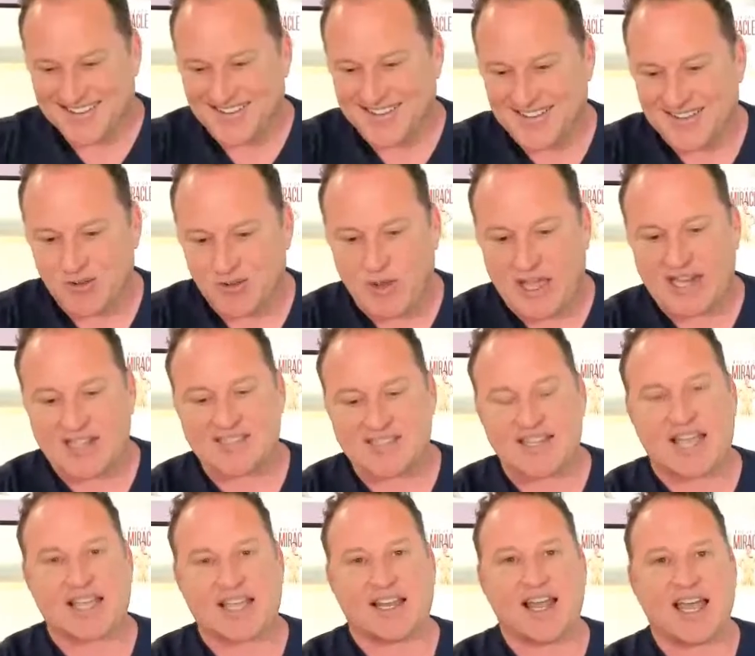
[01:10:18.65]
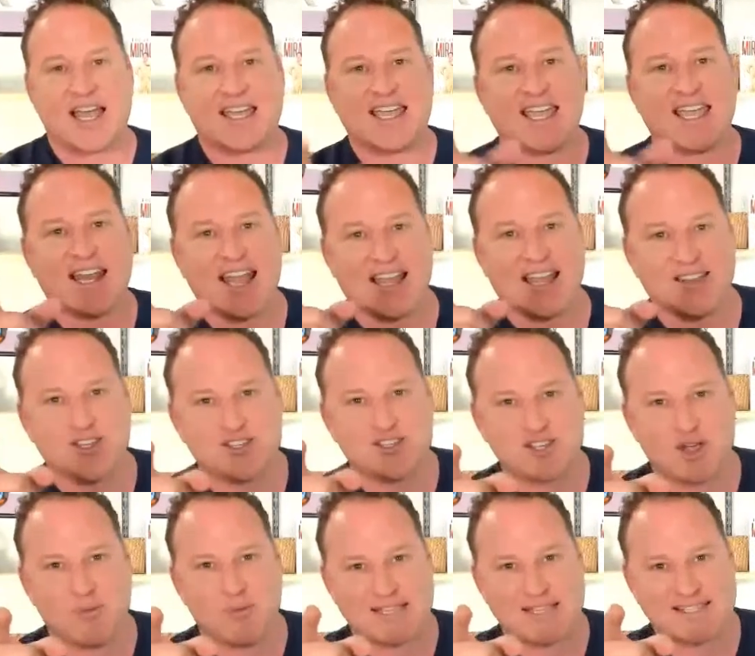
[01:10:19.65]
Wait a second. I can't end the show
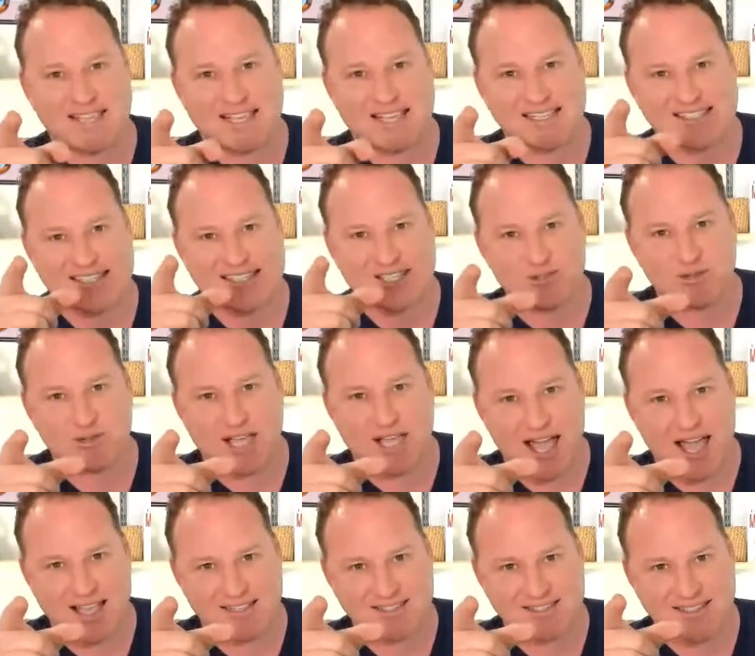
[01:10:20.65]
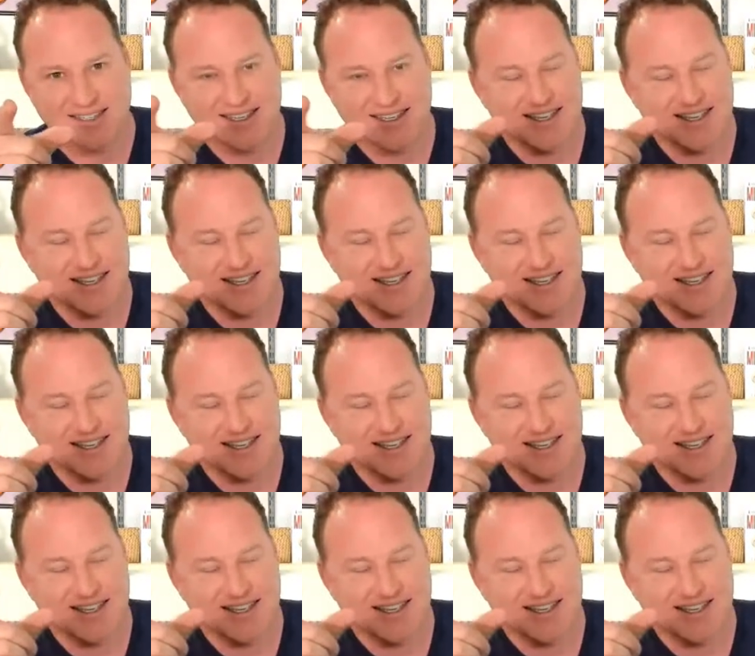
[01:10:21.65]
by saying see you guys.